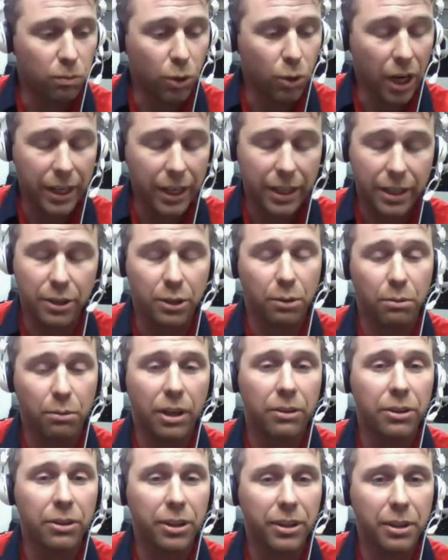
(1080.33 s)
ride it year
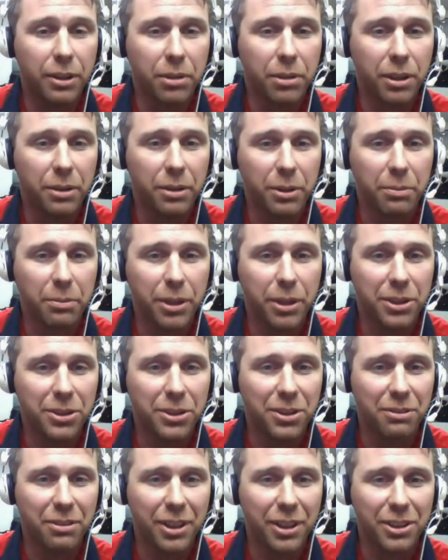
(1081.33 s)
round. That'd probably be the
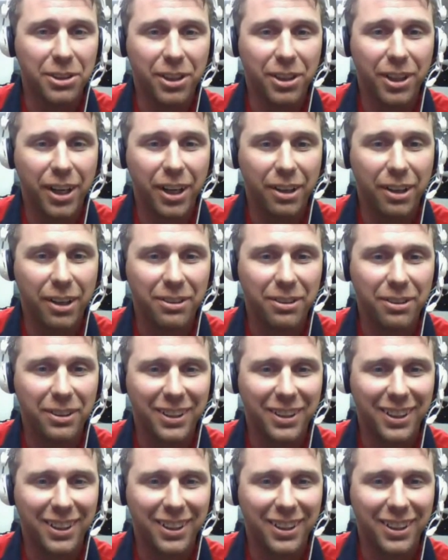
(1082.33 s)
best advice that I have.